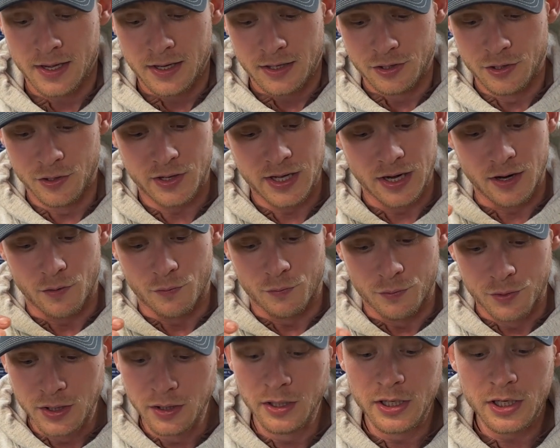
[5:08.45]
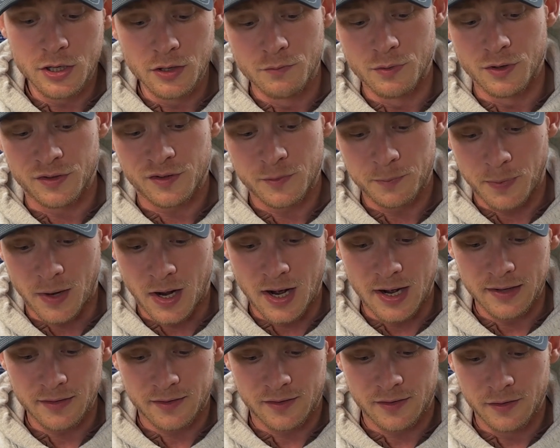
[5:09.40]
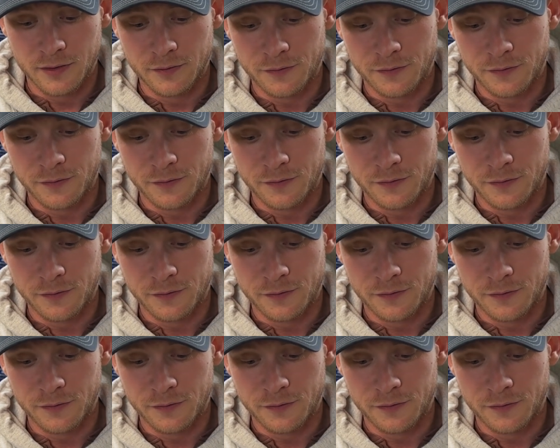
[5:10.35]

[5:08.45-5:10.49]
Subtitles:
You get a really good response